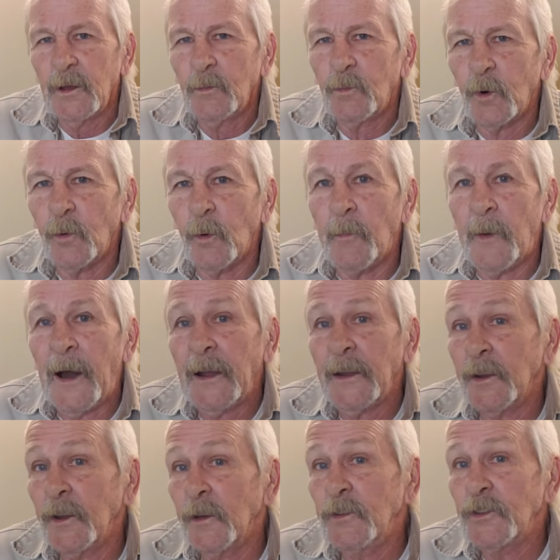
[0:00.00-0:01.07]
We're
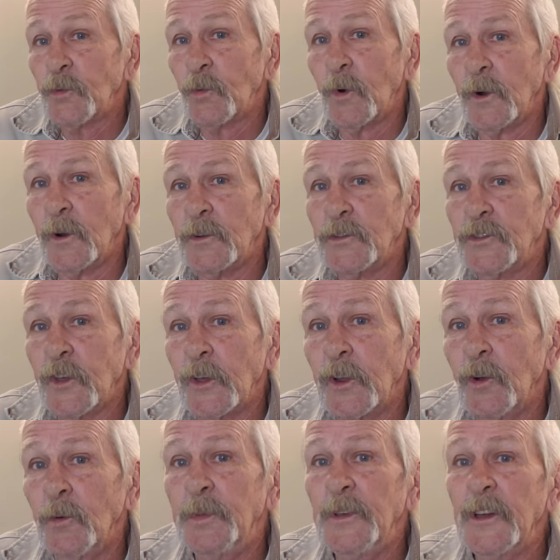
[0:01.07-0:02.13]
reminded of his words that
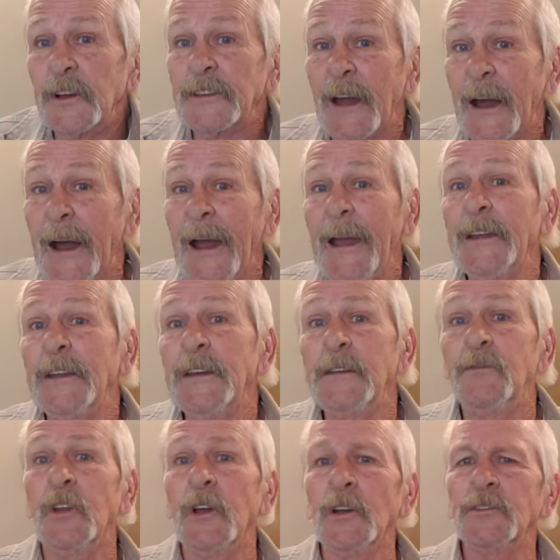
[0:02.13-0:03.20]
he'll be a guide
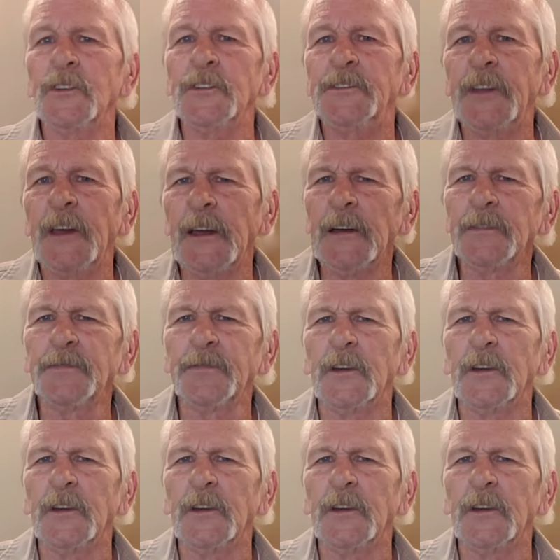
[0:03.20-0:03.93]
even unto death,